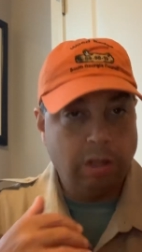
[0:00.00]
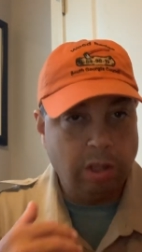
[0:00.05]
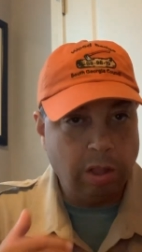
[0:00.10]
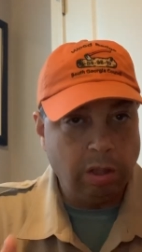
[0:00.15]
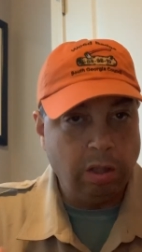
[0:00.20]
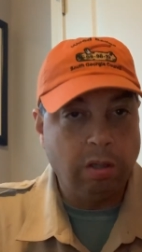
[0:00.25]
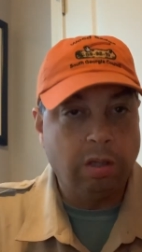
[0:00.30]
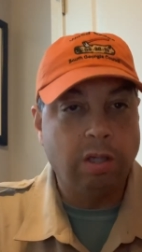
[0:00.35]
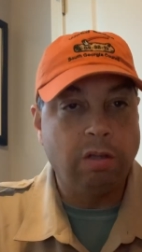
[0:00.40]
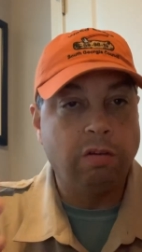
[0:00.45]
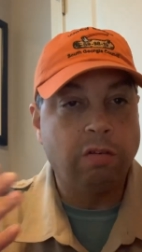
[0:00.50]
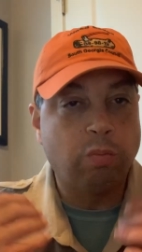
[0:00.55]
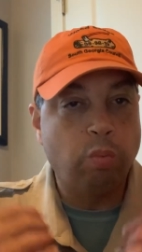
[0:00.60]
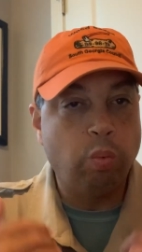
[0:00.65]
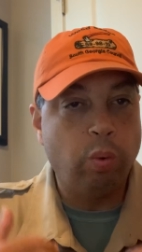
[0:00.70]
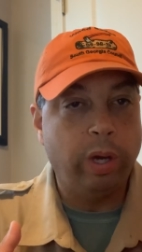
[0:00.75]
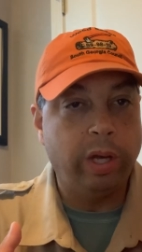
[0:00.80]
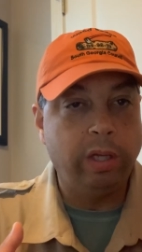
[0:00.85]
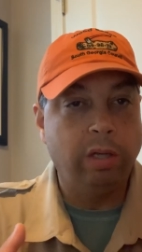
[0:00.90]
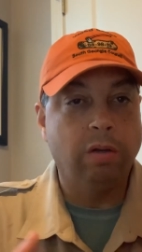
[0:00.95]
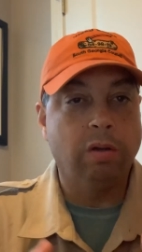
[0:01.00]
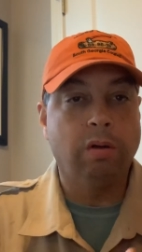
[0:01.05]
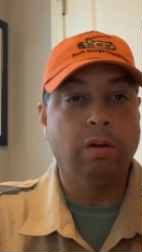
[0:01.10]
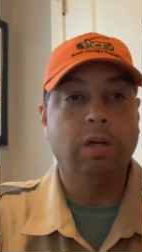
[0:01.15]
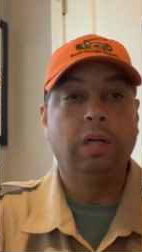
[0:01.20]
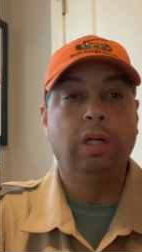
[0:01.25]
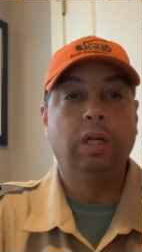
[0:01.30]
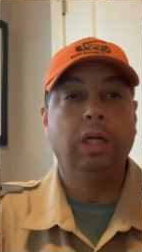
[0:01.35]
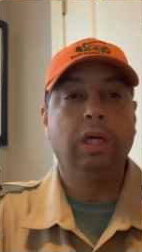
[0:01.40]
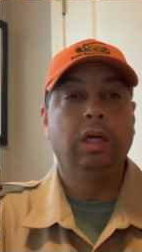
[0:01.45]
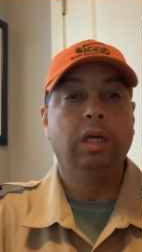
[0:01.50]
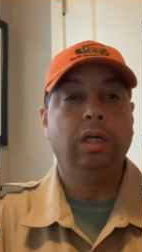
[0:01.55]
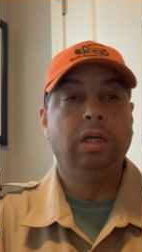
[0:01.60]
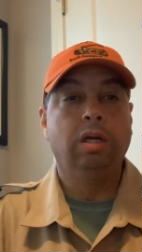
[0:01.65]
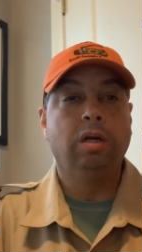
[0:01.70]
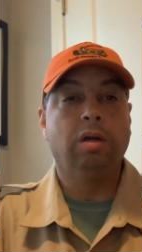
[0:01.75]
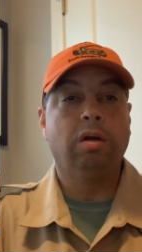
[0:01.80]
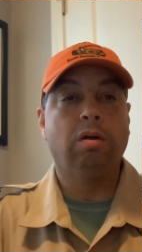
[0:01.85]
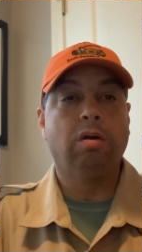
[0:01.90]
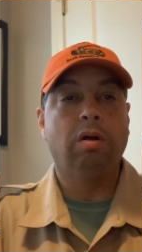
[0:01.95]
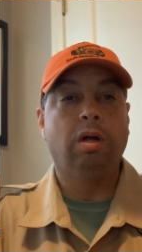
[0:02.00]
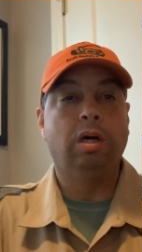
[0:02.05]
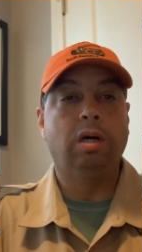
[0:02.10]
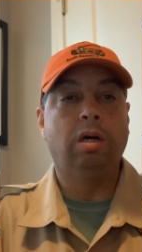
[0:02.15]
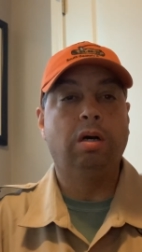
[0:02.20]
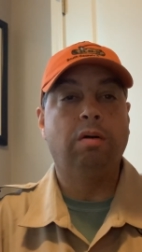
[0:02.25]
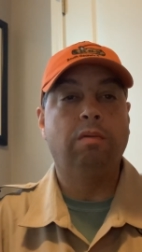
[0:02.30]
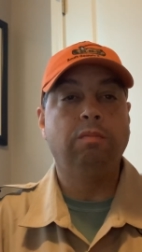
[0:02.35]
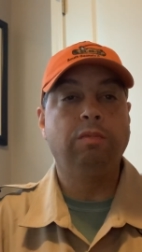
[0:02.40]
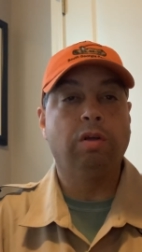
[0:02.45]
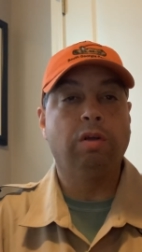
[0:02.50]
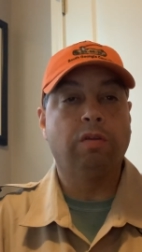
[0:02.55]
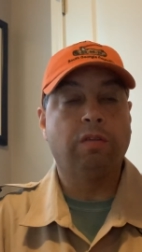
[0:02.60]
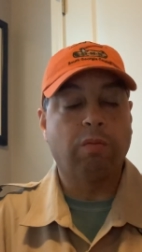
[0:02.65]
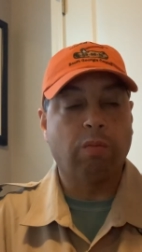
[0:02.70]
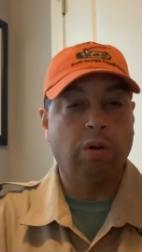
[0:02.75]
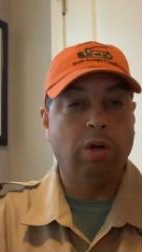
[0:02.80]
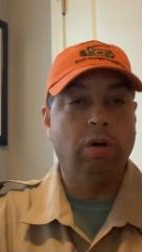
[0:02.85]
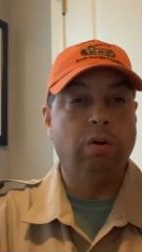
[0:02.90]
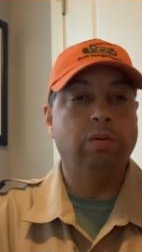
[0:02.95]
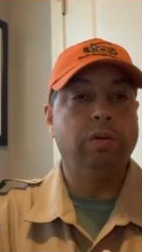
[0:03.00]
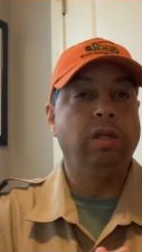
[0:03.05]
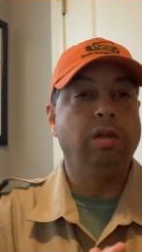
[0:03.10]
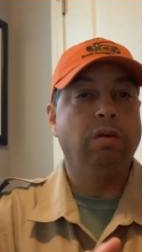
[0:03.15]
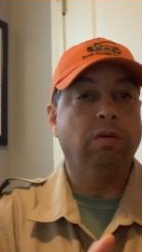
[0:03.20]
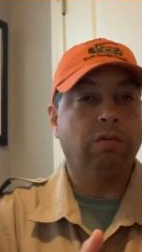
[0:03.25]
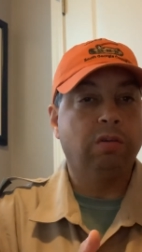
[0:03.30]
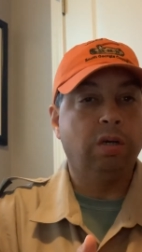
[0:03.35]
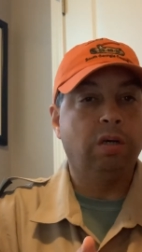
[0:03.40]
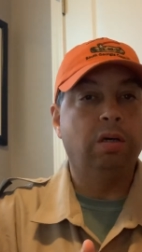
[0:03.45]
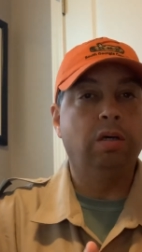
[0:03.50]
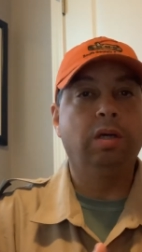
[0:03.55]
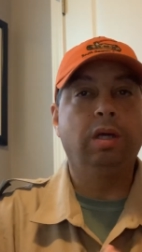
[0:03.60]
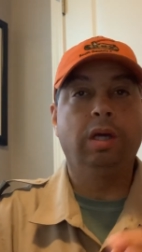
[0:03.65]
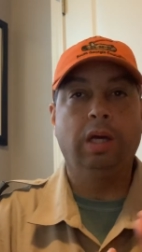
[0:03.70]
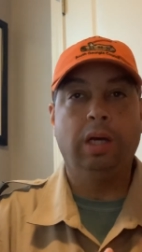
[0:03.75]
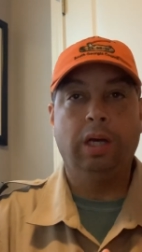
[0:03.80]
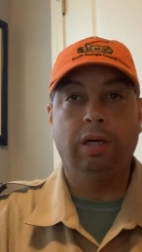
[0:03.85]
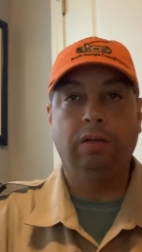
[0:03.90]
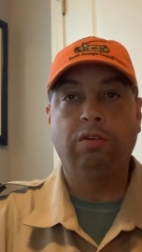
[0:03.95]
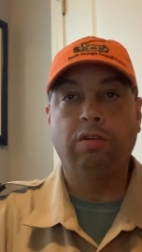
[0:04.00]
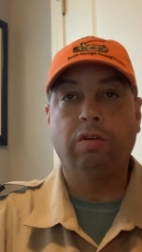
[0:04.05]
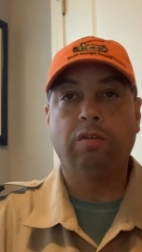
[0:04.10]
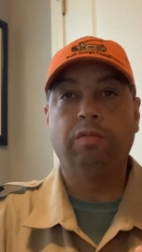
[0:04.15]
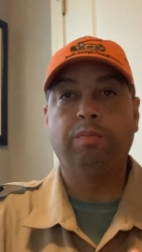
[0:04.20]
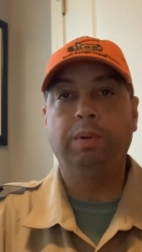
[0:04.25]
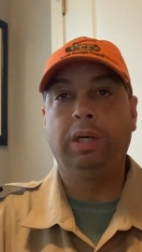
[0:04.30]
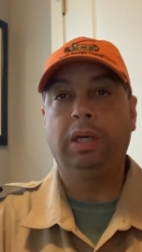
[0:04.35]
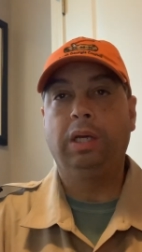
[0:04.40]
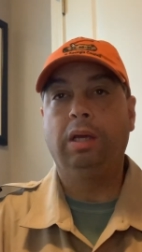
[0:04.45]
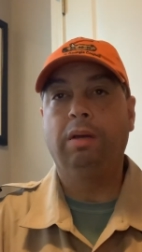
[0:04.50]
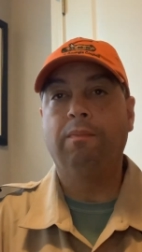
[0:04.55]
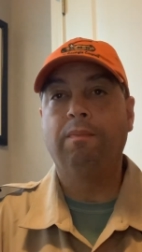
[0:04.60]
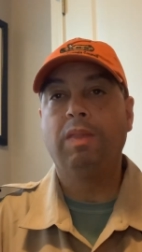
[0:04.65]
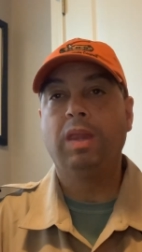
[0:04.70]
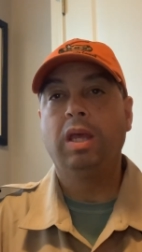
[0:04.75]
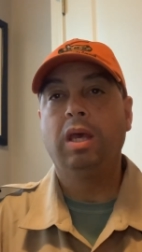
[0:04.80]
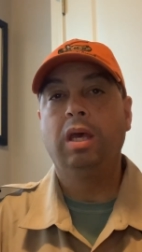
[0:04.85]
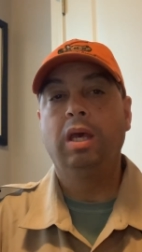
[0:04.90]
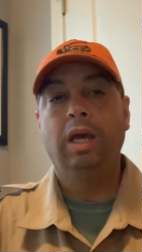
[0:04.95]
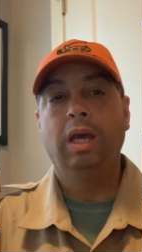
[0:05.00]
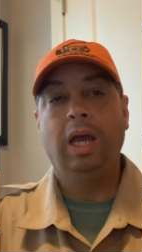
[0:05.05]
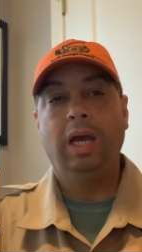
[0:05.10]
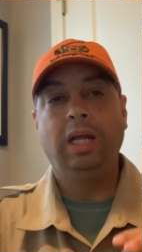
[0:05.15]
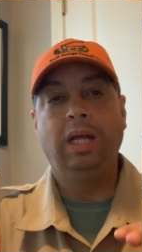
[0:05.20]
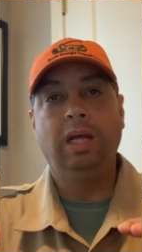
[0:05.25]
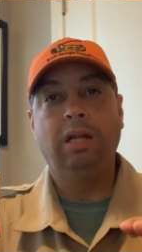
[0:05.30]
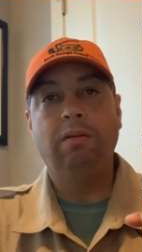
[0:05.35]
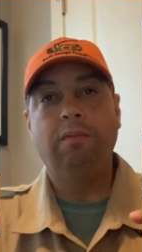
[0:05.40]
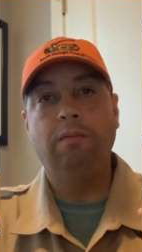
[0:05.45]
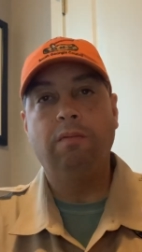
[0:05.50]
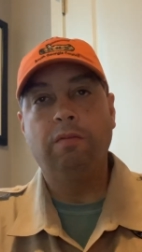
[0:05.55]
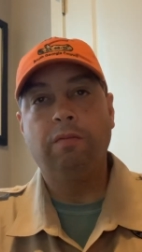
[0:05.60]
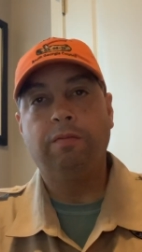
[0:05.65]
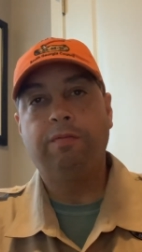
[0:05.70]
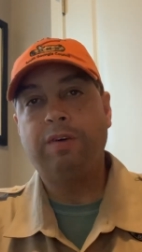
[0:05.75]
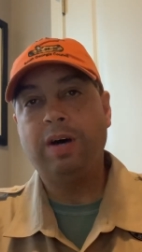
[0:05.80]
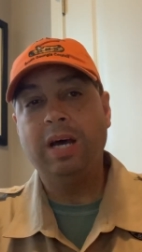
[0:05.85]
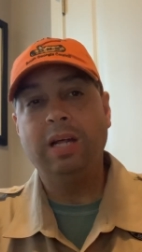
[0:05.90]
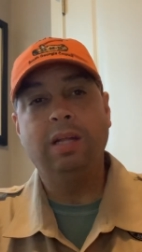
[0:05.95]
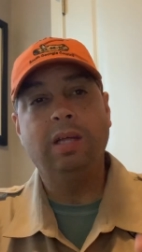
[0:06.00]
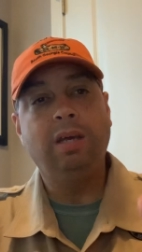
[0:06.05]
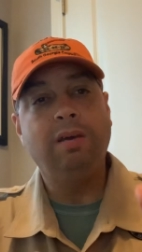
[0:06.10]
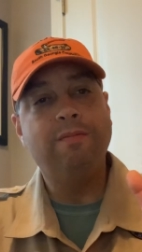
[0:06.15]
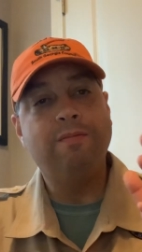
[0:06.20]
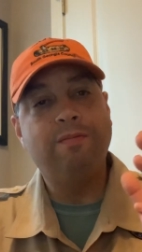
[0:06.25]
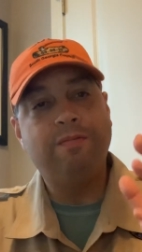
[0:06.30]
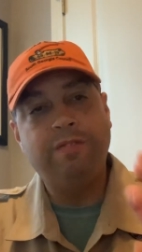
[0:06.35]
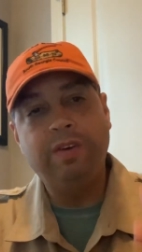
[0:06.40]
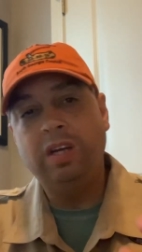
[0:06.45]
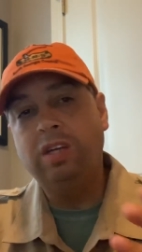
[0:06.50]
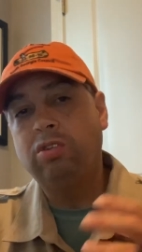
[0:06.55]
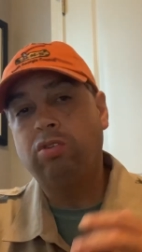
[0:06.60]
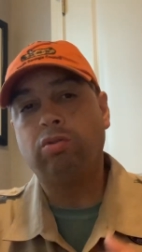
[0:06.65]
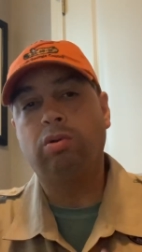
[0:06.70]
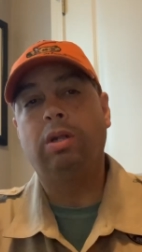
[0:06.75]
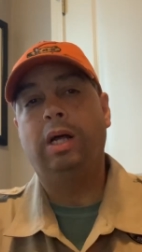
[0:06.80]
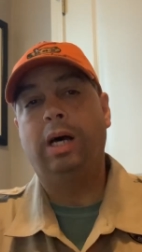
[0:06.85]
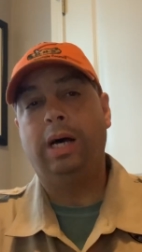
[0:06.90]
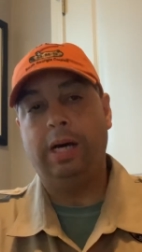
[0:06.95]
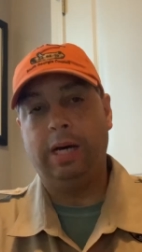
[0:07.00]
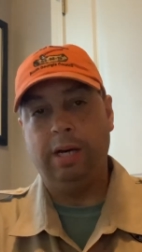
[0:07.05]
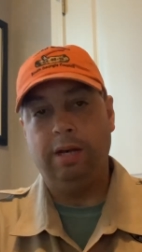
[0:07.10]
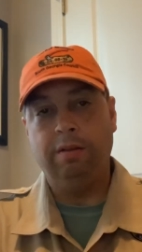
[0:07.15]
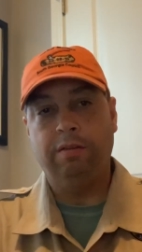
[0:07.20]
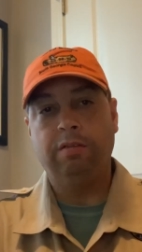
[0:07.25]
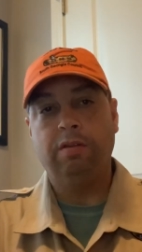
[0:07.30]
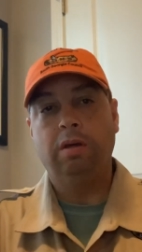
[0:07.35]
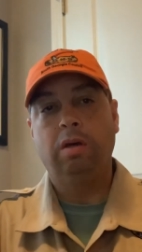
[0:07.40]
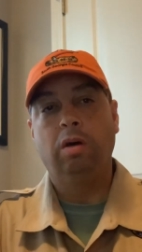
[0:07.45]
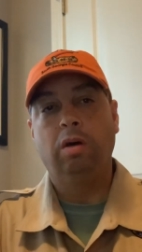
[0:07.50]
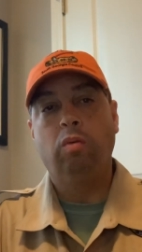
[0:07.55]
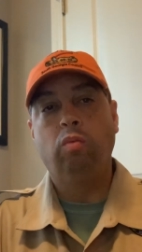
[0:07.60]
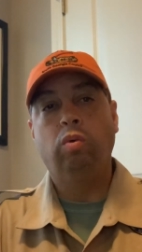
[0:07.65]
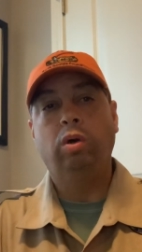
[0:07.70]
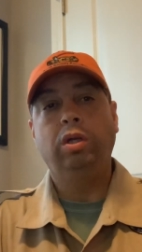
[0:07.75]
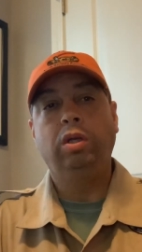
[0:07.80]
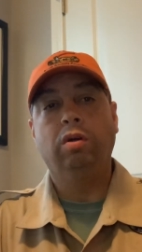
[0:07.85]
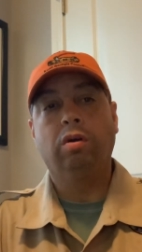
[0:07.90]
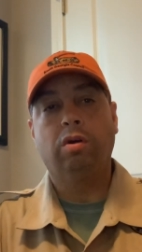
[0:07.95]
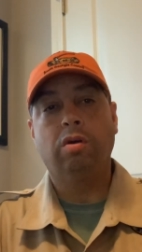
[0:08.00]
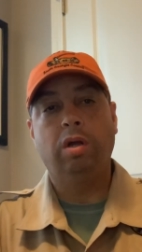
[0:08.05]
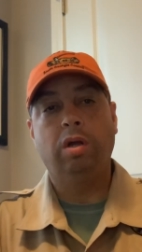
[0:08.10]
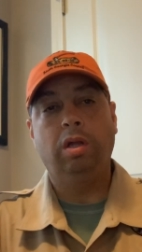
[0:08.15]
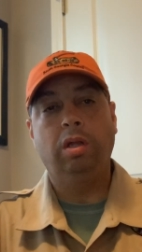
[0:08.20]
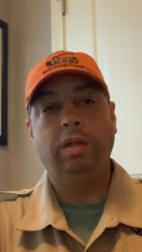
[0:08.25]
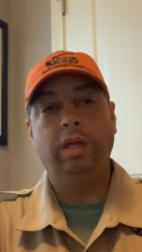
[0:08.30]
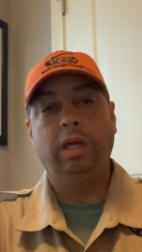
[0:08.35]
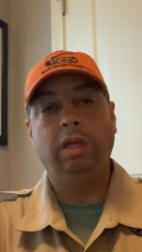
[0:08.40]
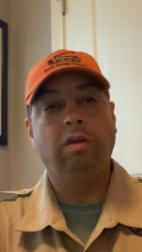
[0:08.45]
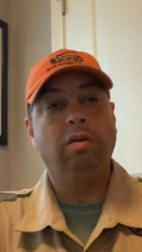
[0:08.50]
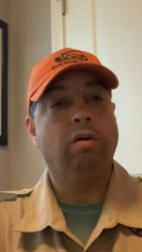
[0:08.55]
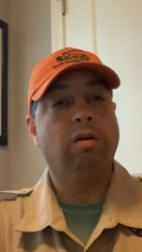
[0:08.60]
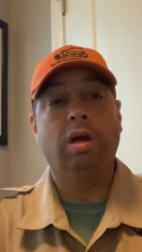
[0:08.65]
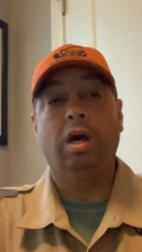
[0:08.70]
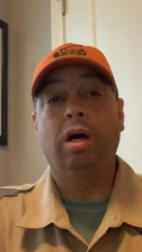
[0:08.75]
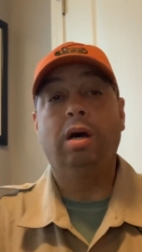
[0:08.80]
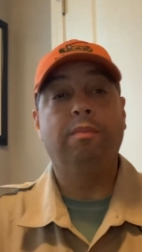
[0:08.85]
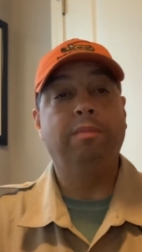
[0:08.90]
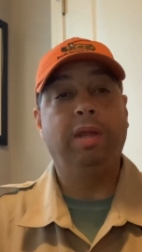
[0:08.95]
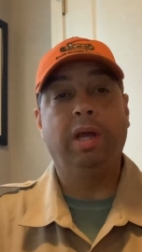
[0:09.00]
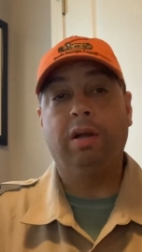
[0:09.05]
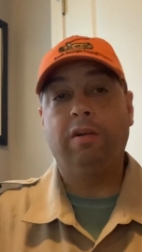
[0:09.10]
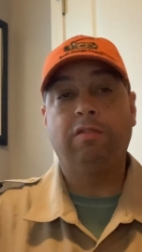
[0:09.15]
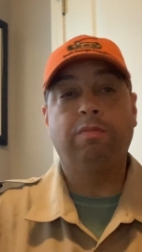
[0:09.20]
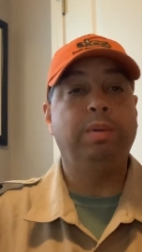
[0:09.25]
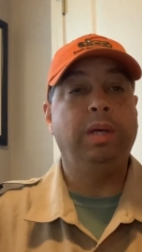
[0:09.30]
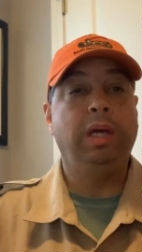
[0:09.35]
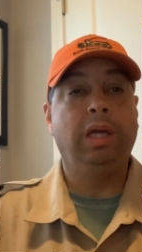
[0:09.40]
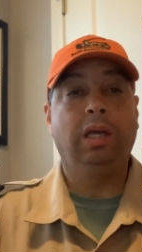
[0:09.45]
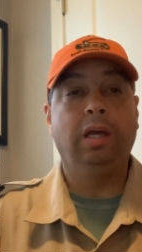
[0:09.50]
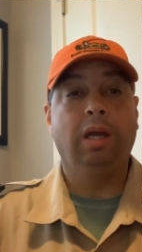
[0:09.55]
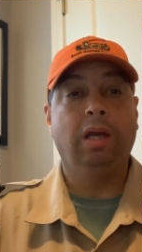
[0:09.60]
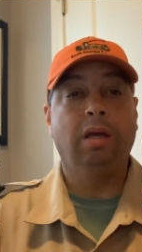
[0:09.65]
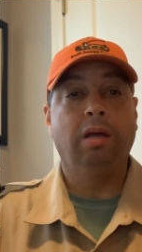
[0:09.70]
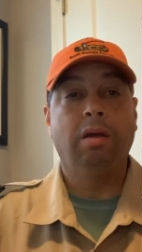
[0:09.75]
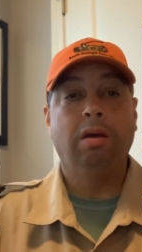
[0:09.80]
you can just wet your throat and your tongue as you're speaking. And then finally, visualize that you're up there speaking.